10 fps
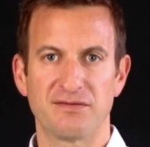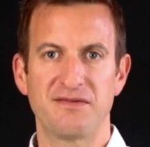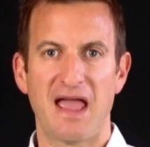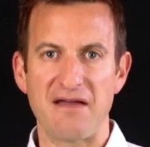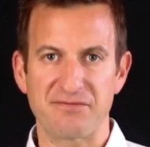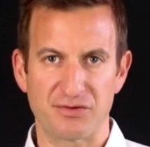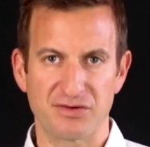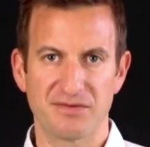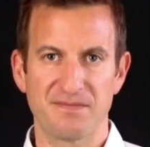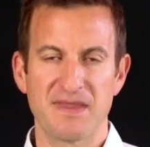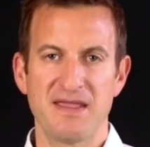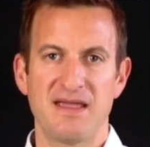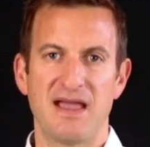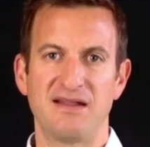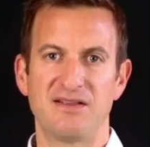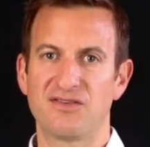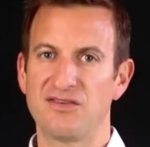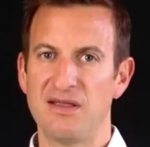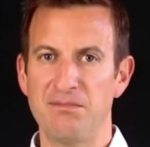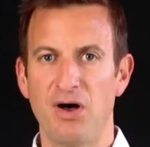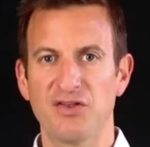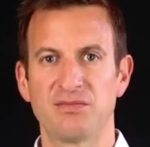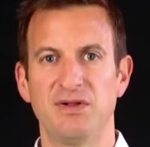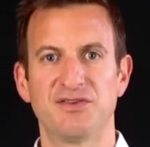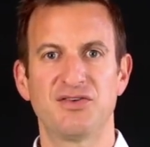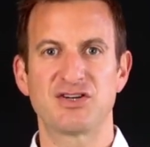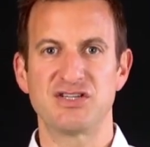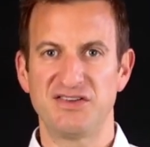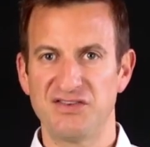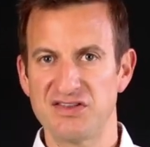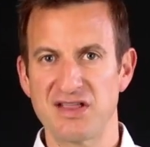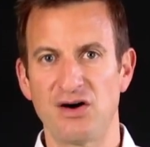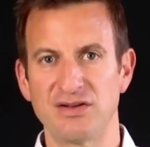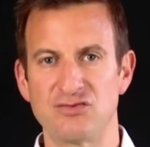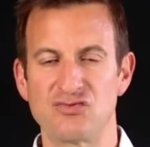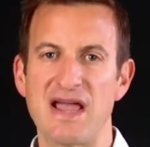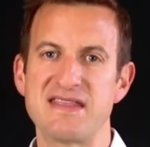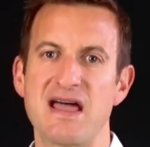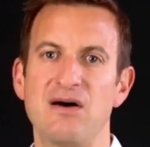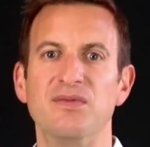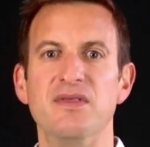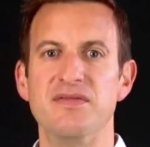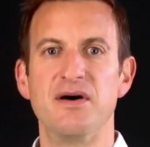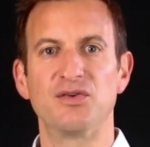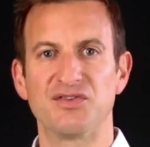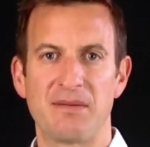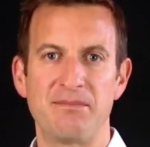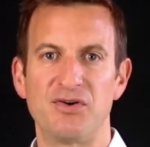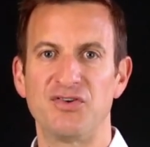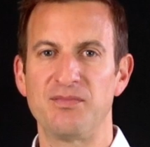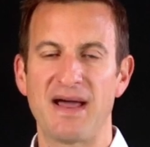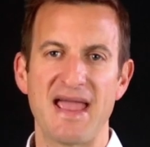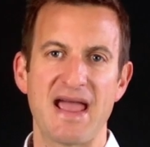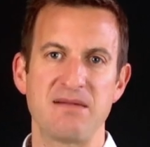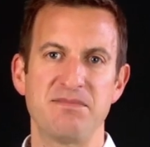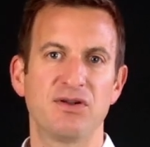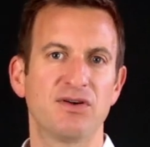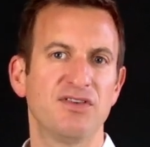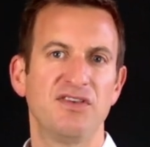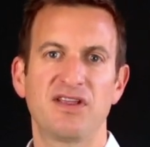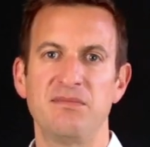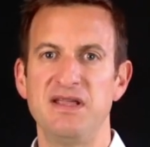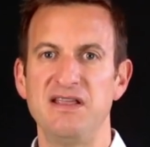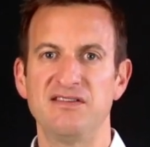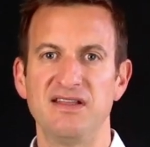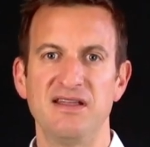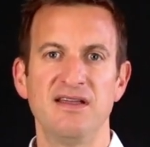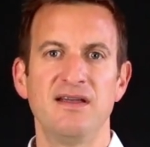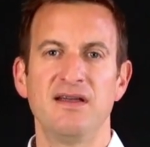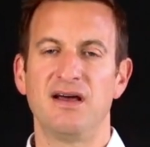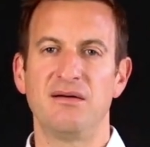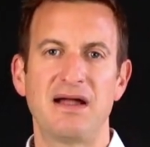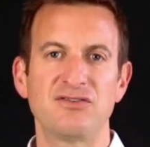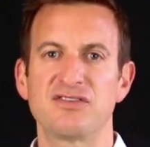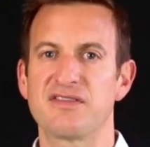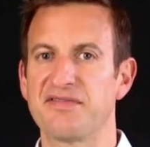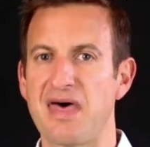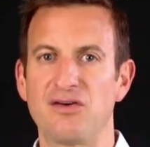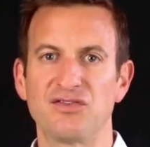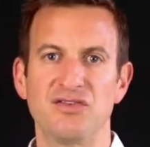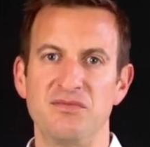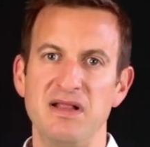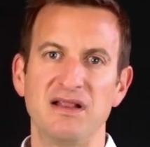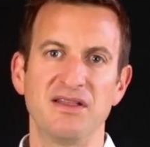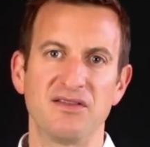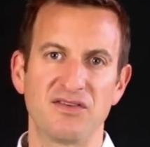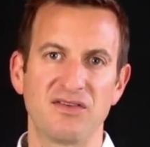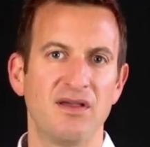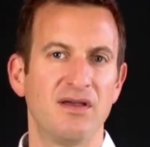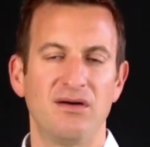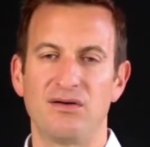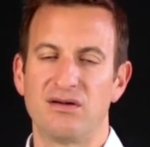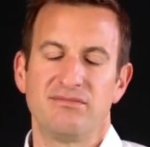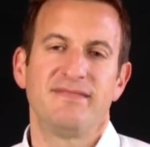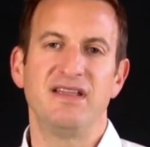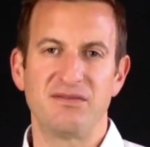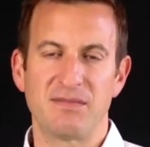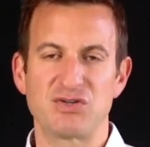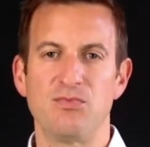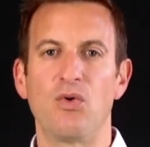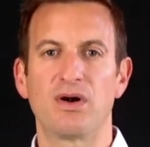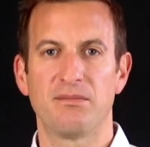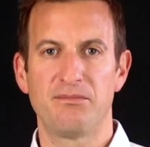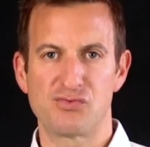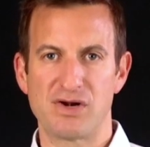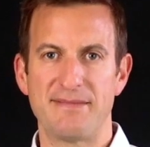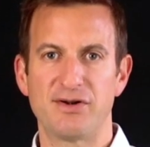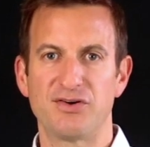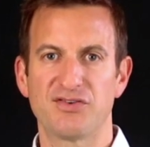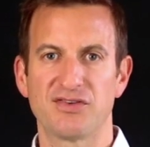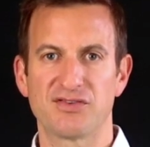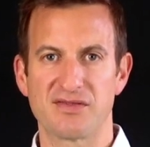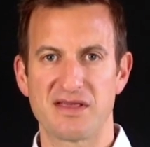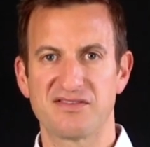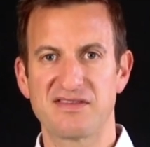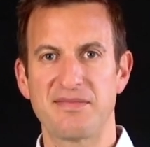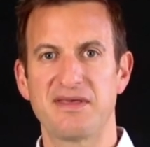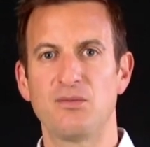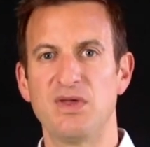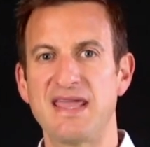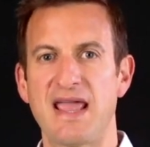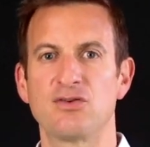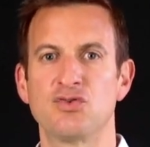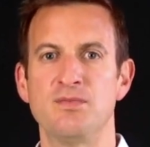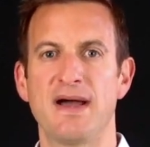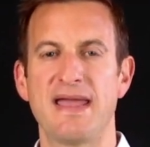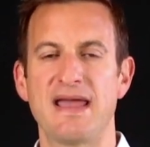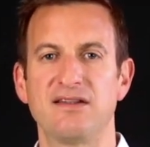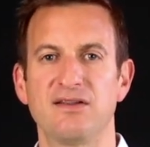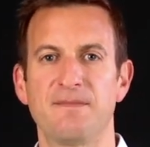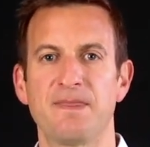of effort. And it's impossible to actually sit down and write down those numbers by hand, because these can be easily hundreds of thousands, millions, or even much more parameters. So that's something we cannot do by hand.